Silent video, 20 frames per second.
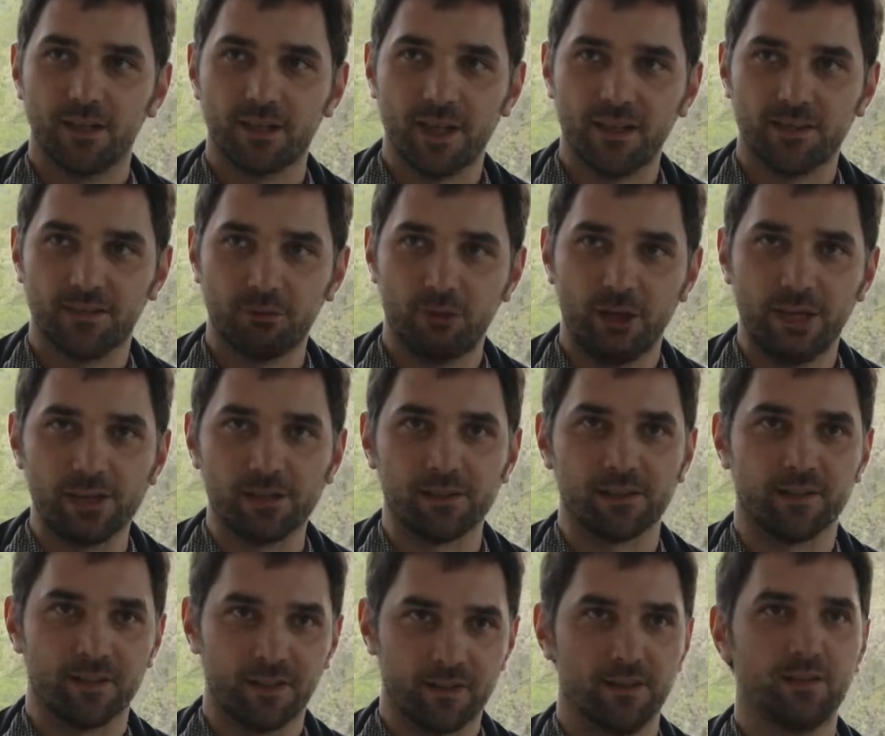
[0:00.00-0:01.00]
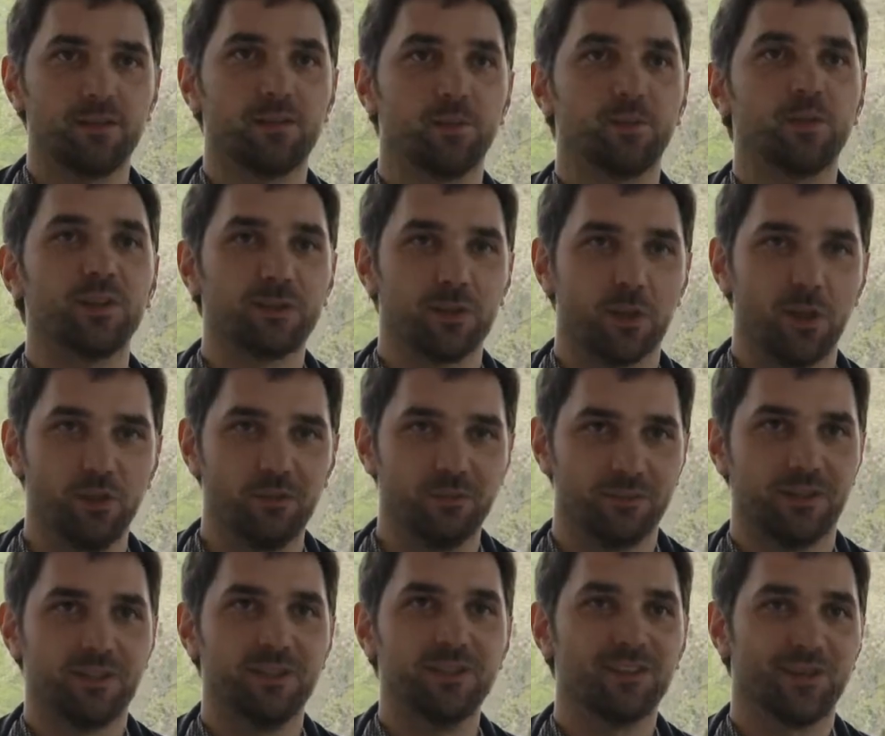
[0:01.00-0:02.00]
has riddles, that needs to be solved,
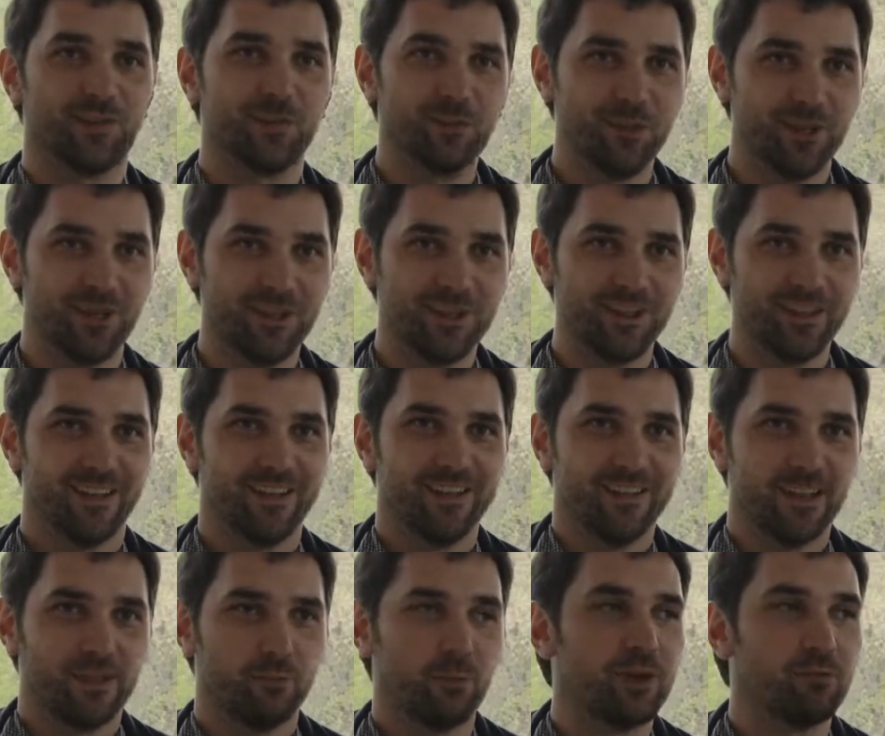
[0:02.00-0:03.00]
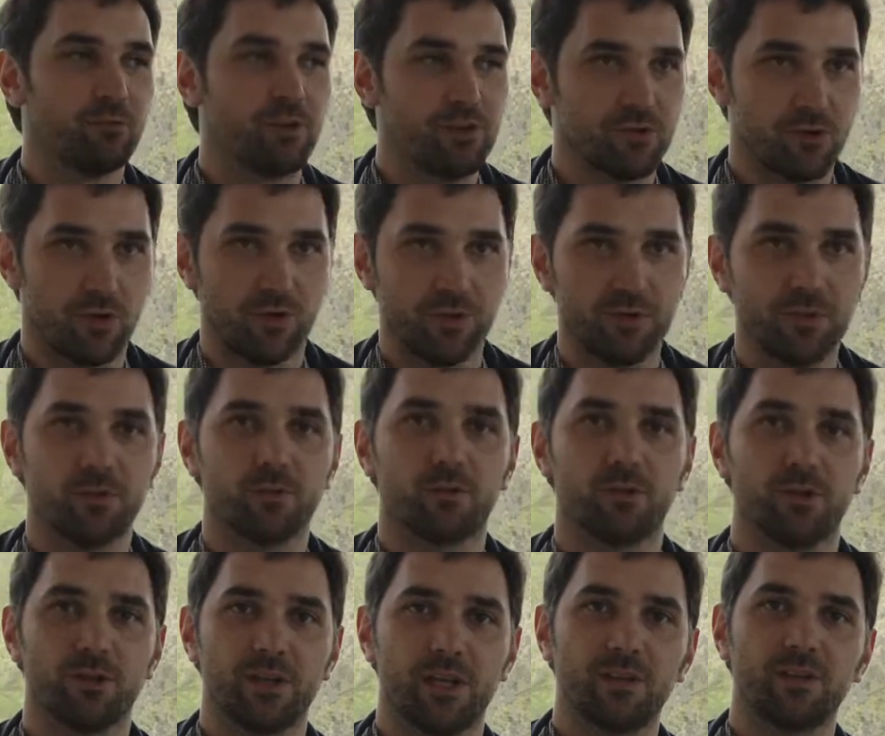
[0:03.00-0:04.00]
that one returns to.
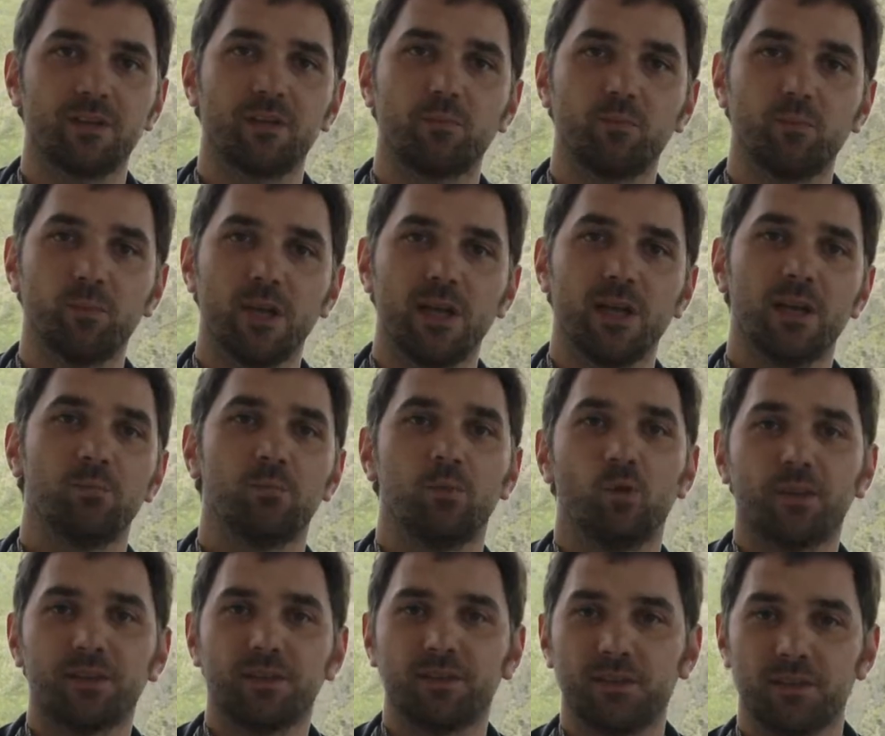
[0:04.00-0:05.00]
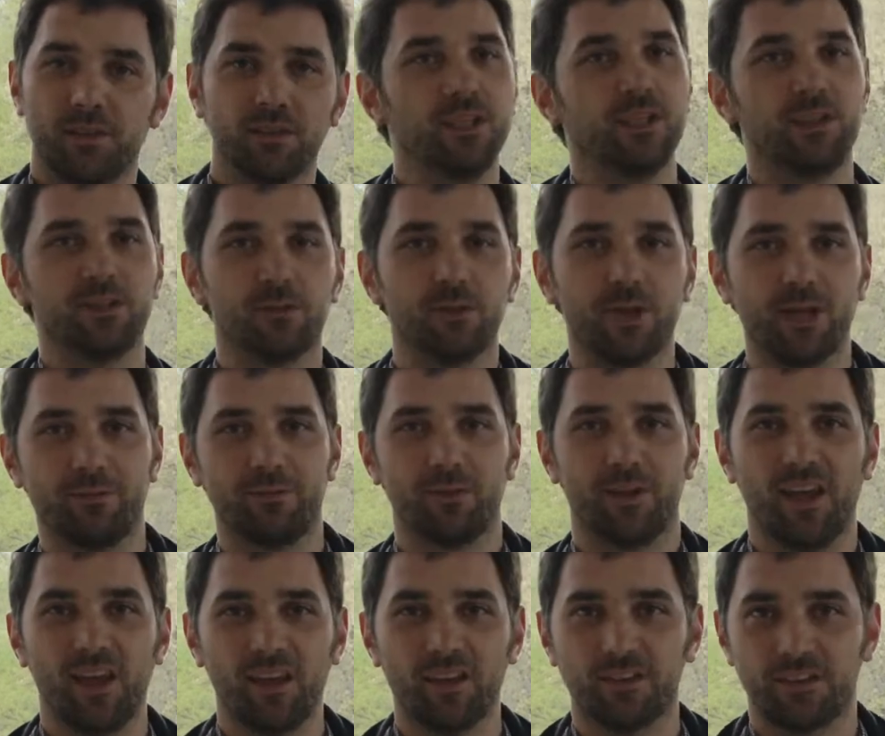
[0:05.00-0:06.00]
No? Books need to have
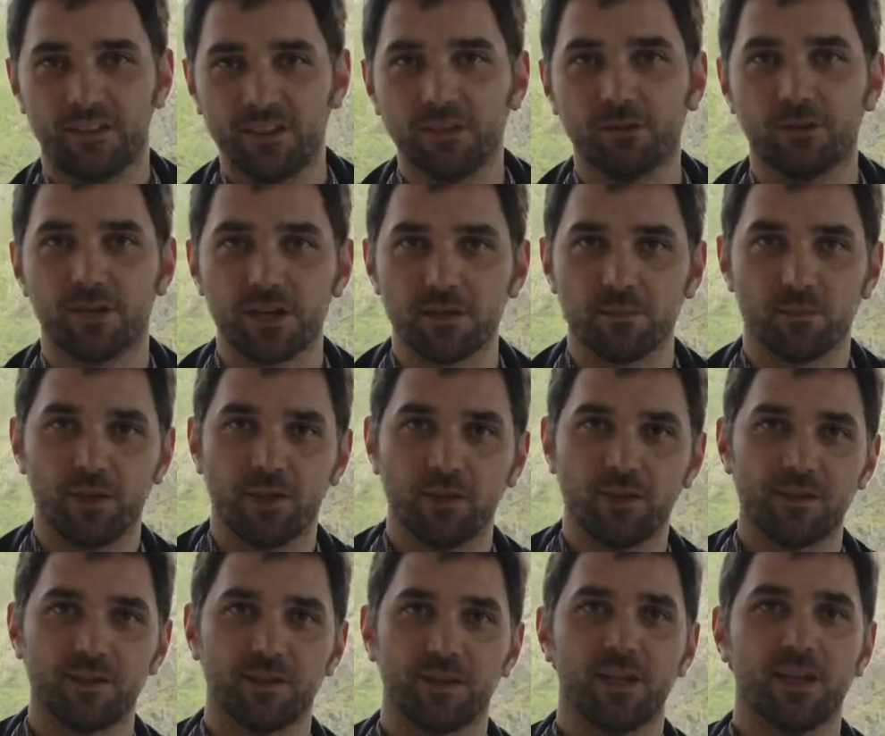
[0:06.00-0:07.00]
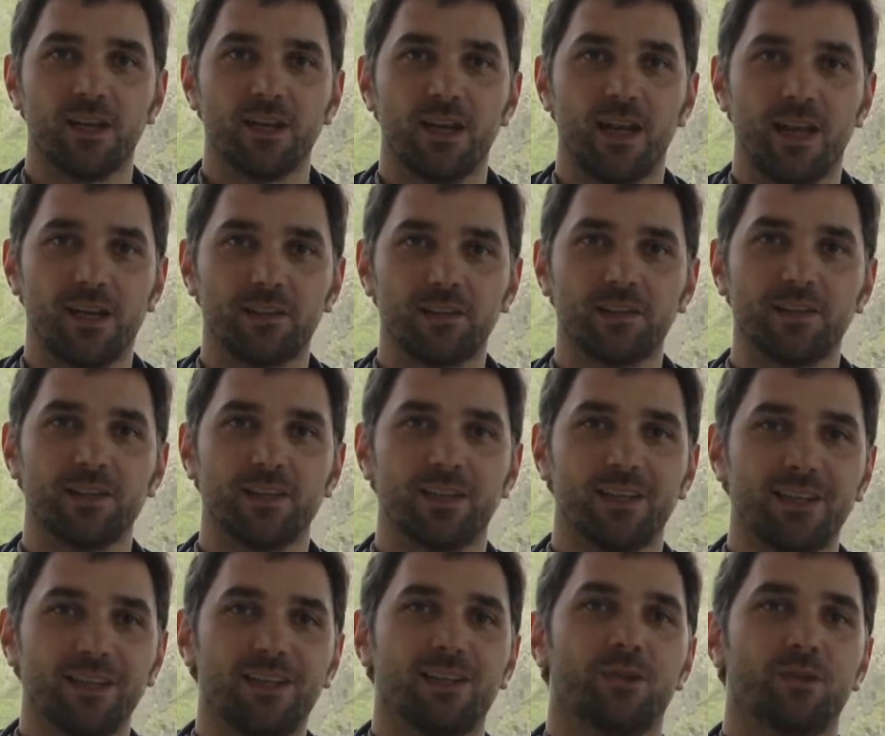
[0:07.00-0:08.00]
a secret, because else
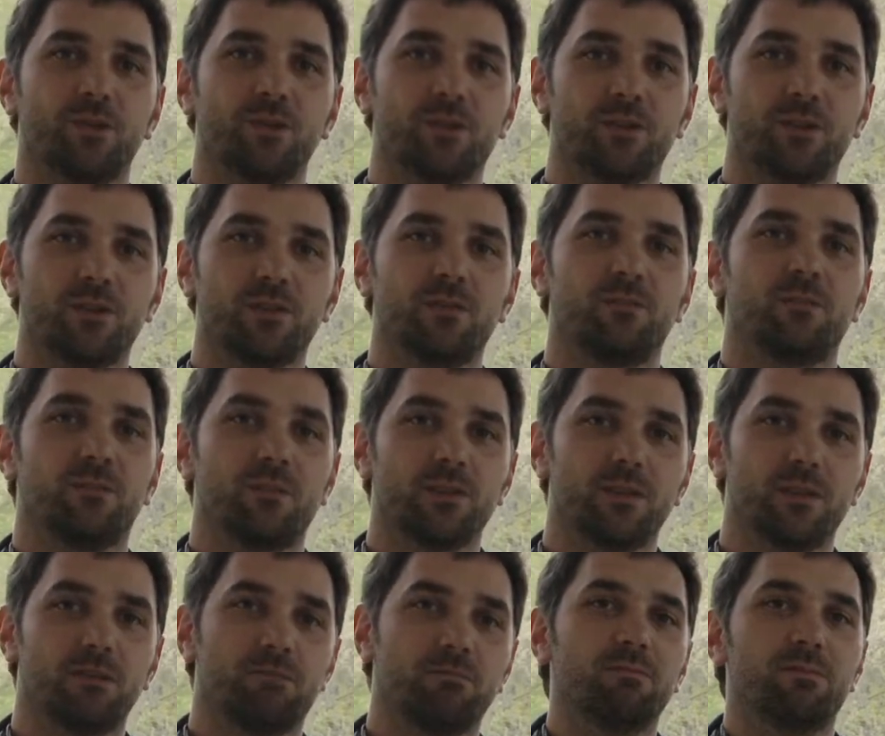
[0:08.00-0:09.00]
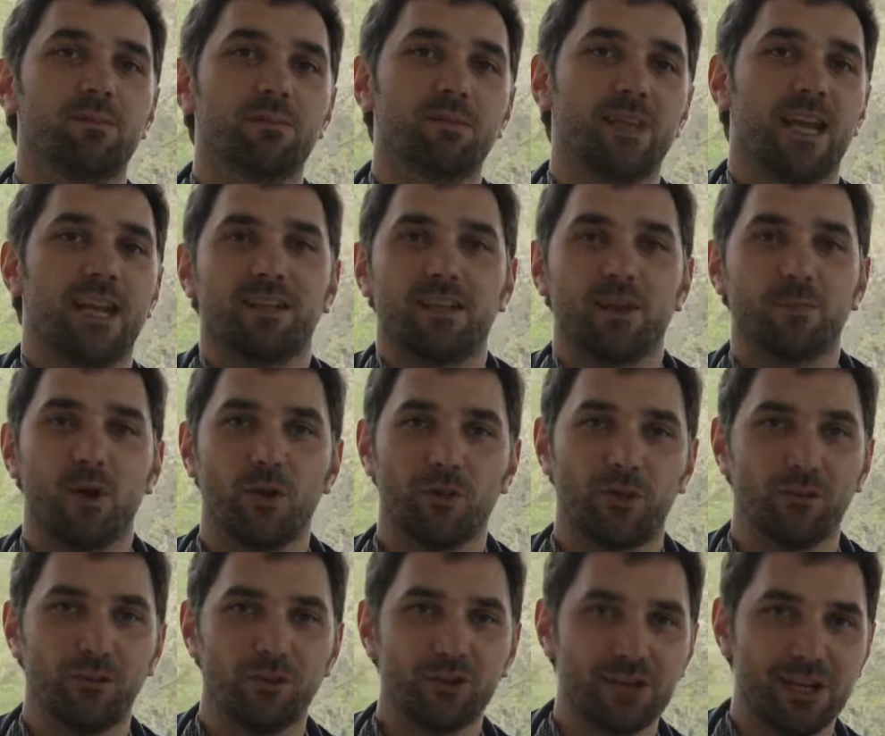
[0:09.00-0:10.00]
you don't take them out
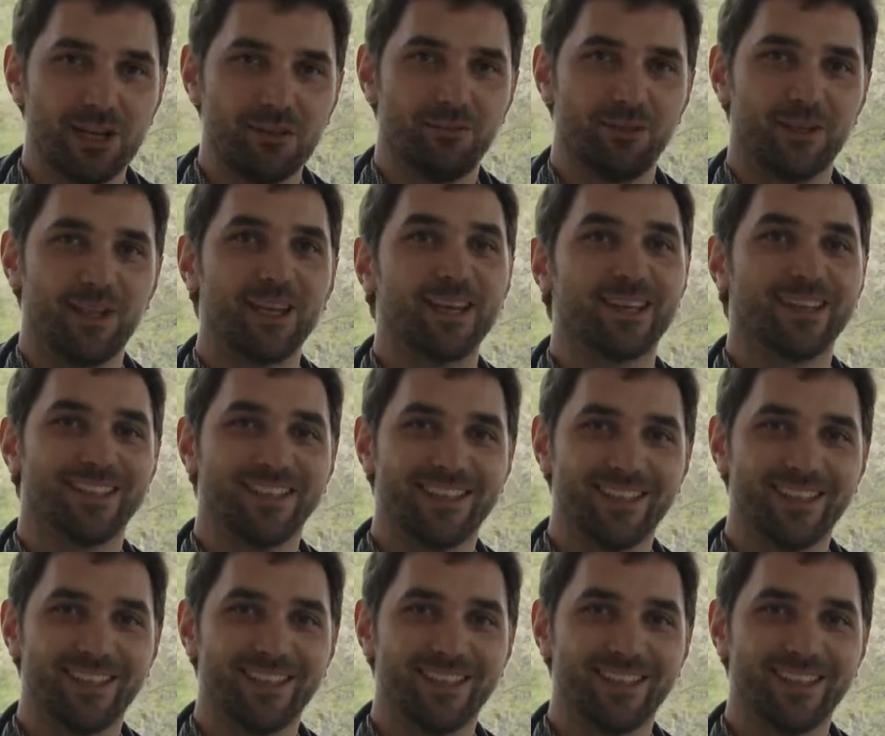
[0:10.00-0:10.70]
of the shelf again.